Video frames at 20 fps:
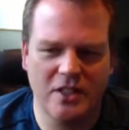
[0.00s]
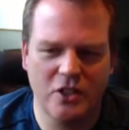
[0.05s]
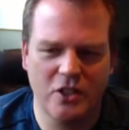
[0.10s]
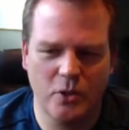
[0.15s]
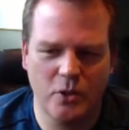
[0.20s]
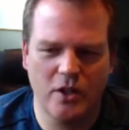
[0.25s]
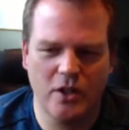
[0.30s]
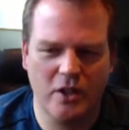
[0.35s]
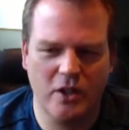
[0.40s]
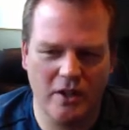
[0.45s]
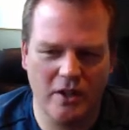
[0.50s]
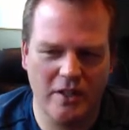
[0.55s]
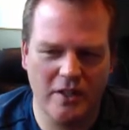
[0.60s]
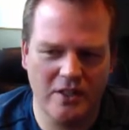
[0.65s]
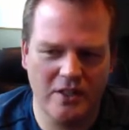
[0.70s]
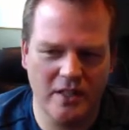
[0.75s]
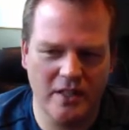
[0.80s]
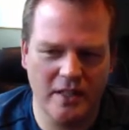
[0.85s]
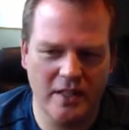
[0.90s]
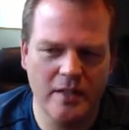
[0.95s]
to a
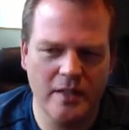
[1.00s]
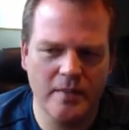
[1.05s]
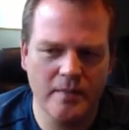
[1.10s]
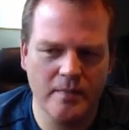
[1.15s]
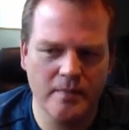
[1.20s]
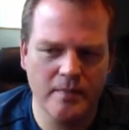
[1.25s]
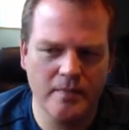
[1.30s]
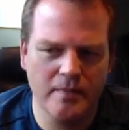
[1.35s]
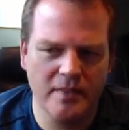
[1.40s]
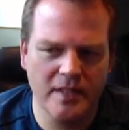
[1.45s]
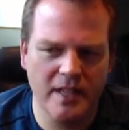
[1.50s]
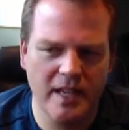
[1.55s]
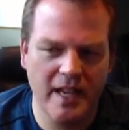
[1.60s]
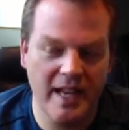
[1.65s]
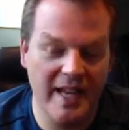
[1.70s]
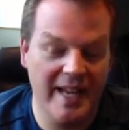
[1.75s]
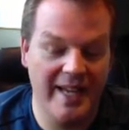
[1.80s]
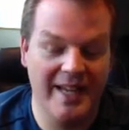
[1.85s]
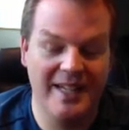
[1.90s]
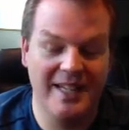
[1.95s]
currency,
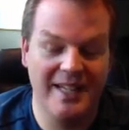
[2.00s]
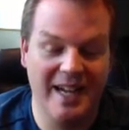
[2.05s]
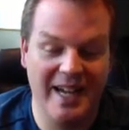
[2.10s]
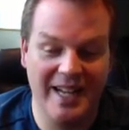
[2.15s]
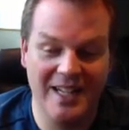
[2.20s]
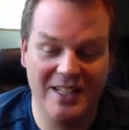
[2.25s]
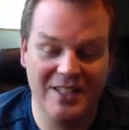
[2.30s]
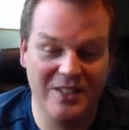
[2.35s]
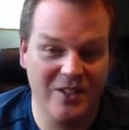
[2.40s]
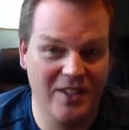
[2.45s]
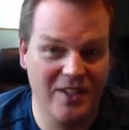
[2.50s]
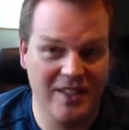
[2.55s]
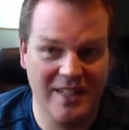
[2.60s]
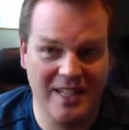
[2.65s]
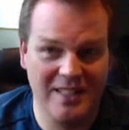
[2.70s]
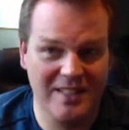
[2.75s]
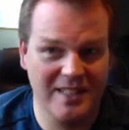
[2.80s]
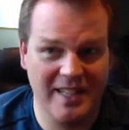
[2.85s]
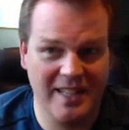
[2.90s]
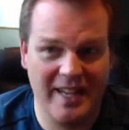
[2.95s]
and I just don't think
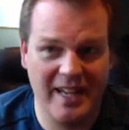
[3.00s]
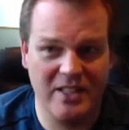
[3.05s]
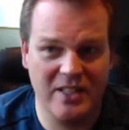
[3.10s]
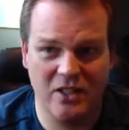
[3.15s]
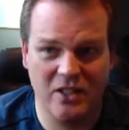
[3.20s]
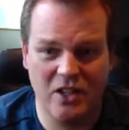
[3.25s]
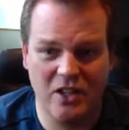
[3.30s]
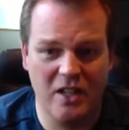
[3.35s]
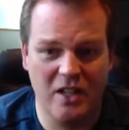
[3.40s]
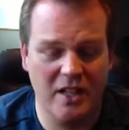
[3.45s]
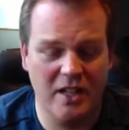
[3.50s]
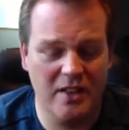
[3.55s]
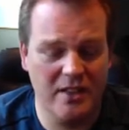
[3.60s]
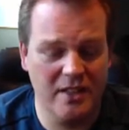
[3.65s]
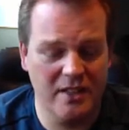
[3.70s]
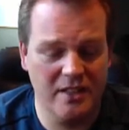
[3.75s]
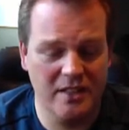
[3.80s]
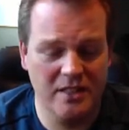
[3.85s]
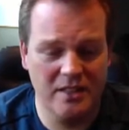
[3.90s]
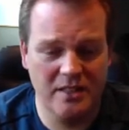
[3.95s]
that's the case at all. I
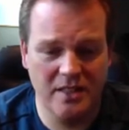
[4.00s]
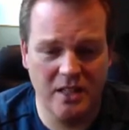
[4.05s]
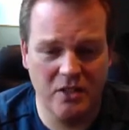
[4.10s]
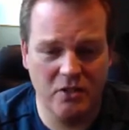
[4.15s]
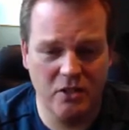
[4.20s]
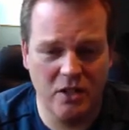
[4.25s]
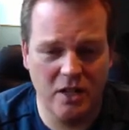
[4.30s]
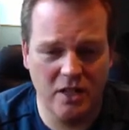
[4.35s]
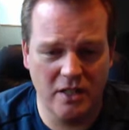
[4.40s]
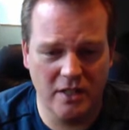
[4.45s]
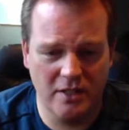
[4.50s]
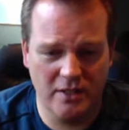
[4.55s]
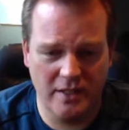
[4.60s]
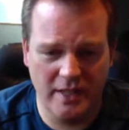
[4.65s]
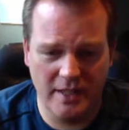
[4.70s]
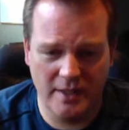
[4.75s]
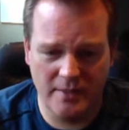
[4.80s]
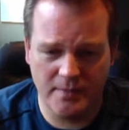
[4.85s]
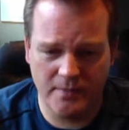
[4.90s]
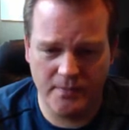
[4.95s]
think he's dead wrong on
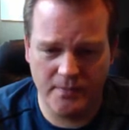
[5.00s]
that.